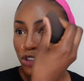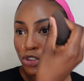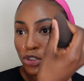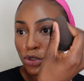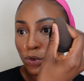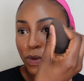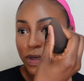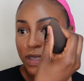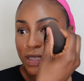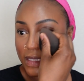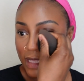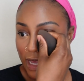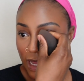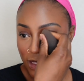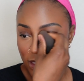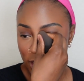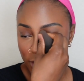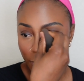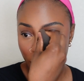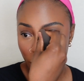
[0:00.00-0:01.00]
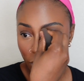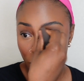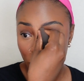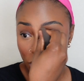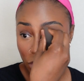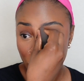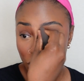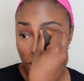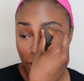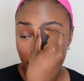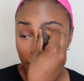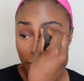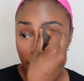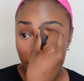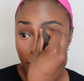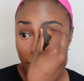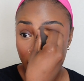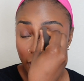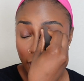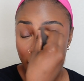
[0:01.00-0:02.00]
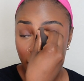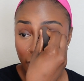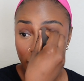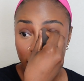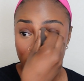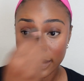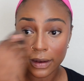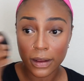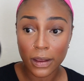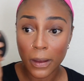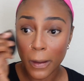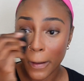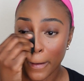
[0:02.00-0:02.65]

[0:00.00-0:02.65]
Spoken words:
squeeze that sponge and